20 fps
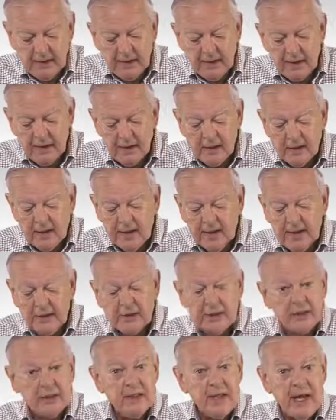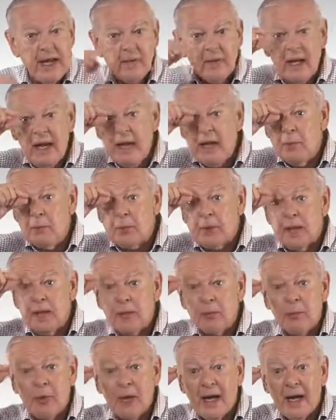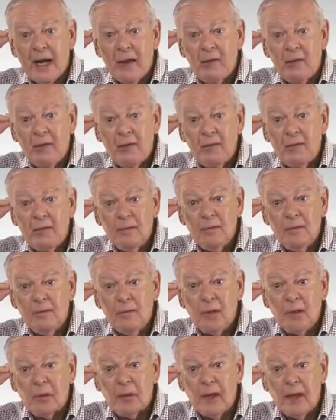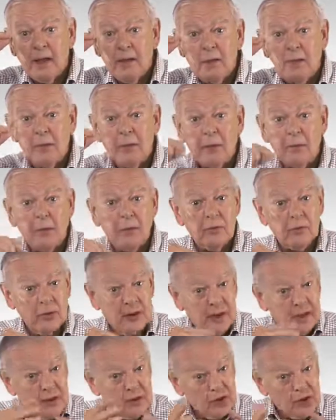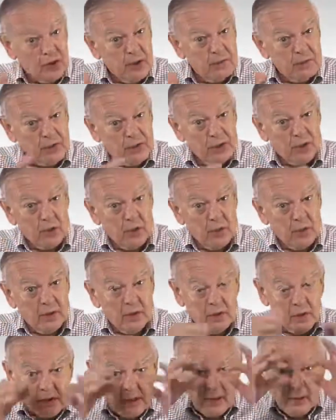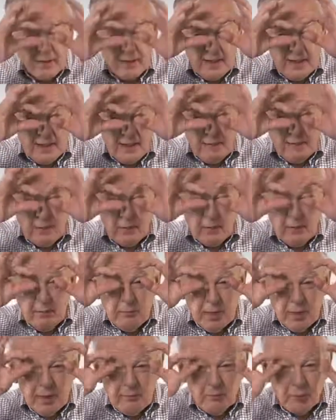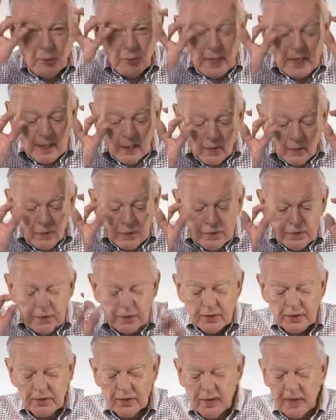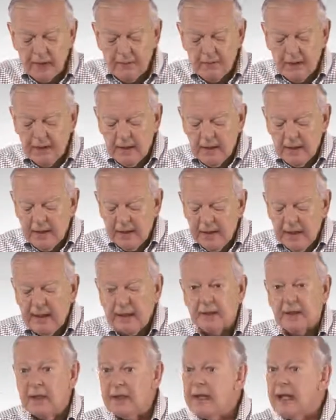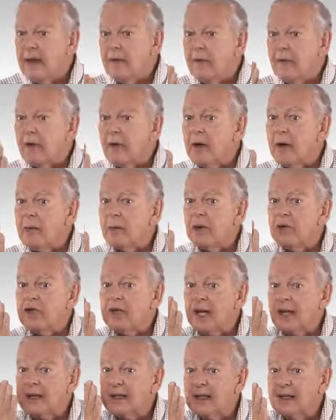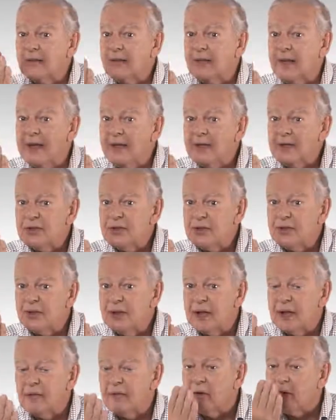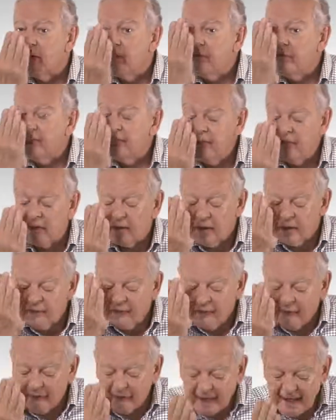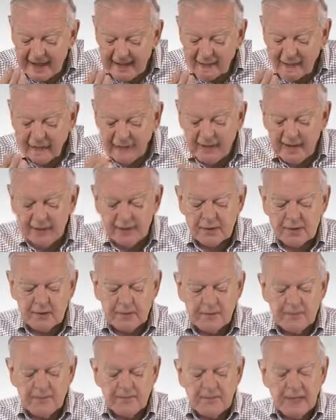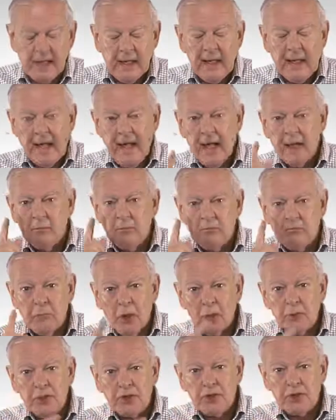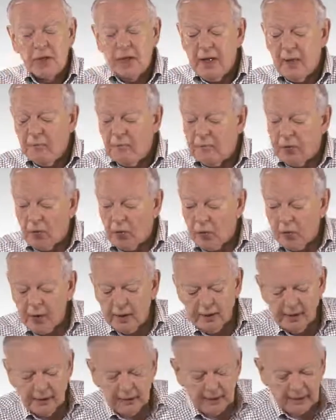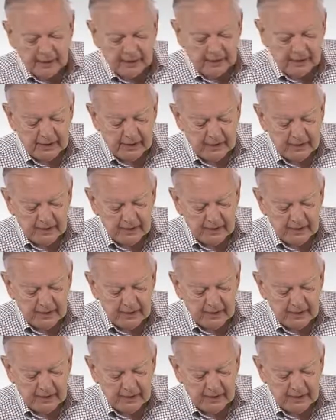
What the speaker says: It didn't have an ape-like brow. Okay, you remember looking at chimps and gorillas, how they have very big brow ridges at the top. It didn't have a very projecting face. It had a fairly flat face. And most importantly,